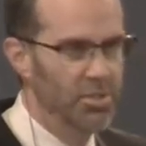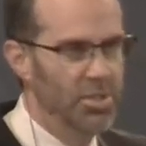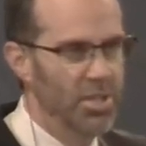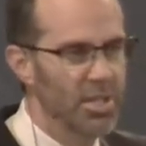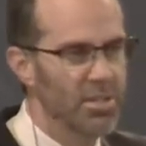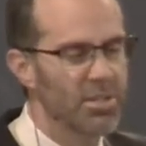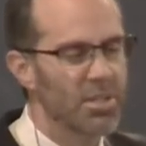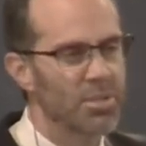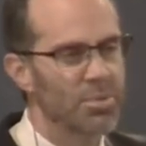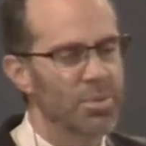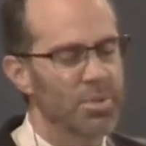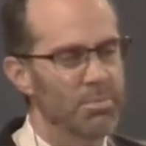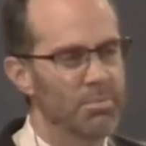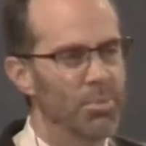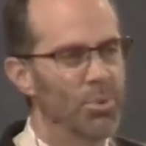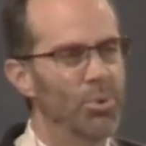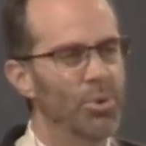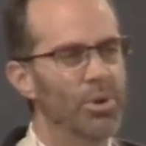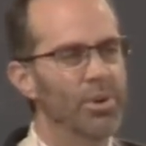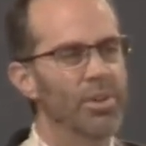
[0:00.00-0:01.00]
Jesus was
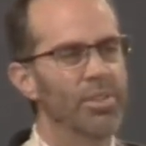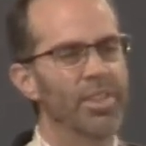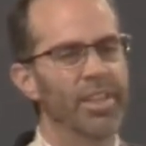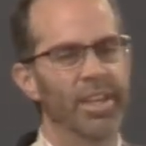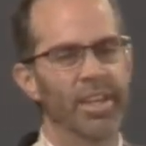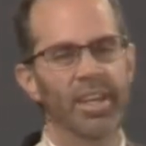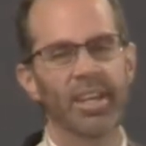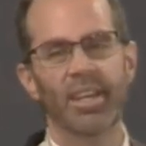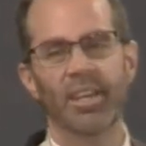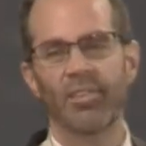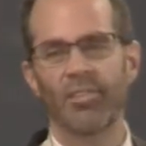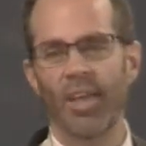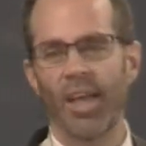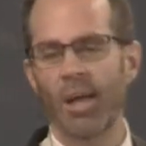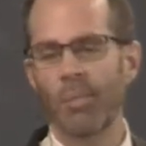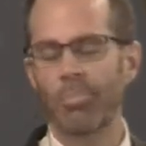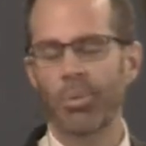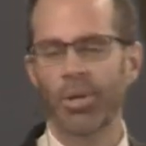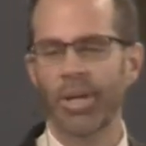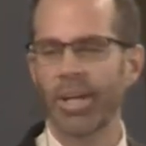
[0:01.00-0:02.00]
more than an
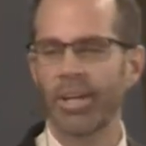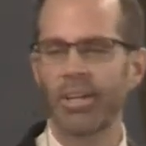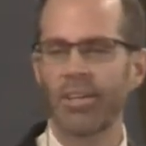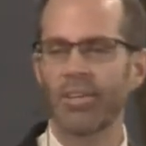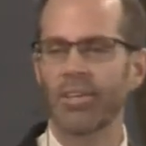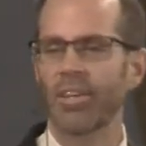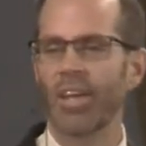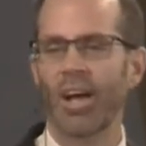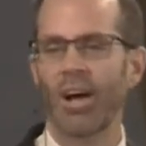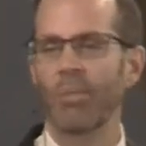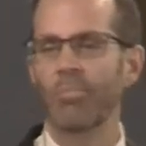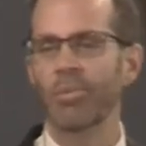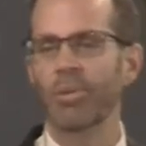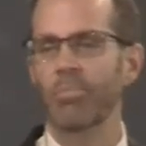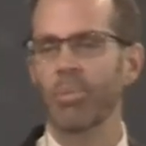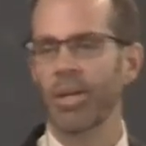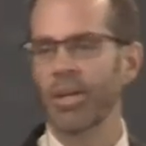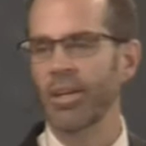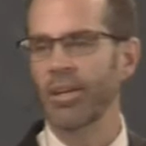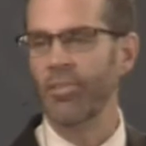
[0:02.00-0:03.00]
example. He didn't come
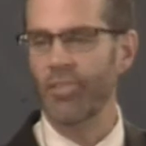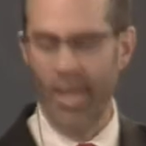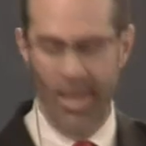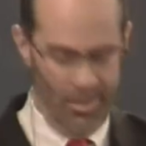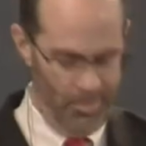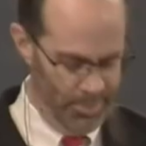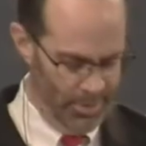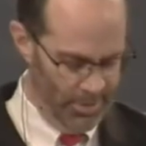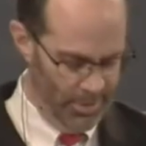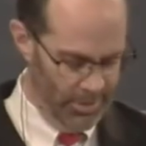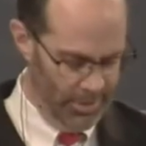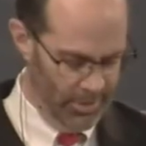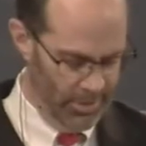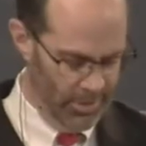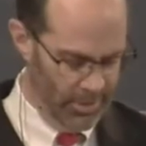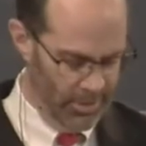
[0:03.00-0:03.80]
to be an example,